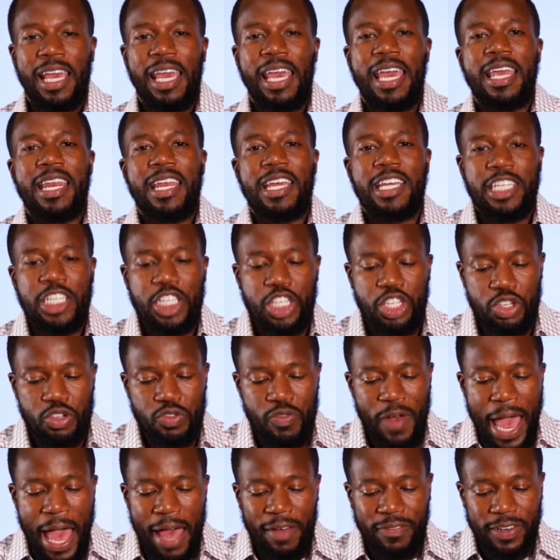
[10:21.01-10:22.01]
in
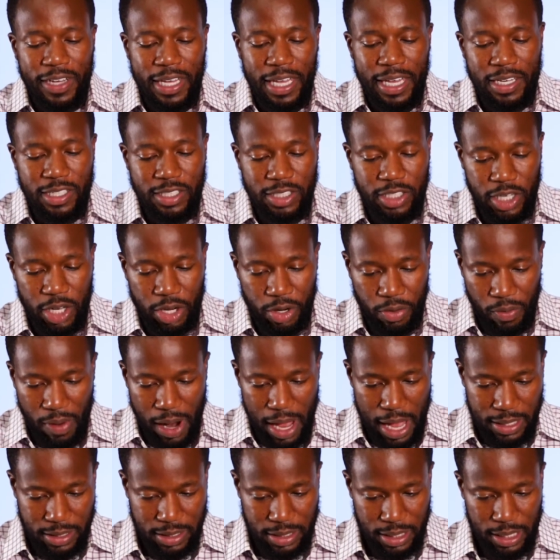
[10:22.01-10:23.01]
extravagant
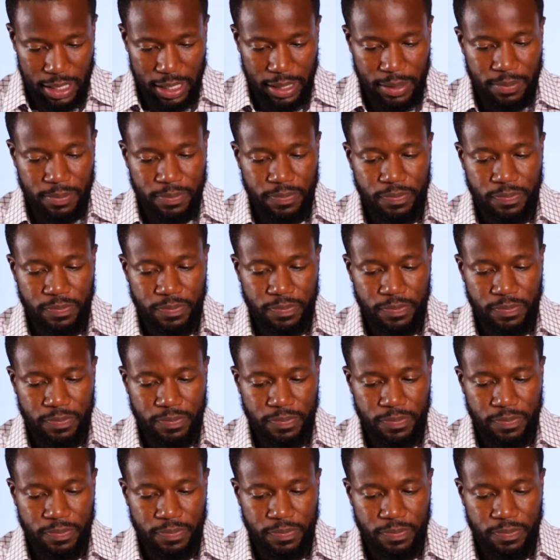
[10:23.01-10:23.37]
generosity.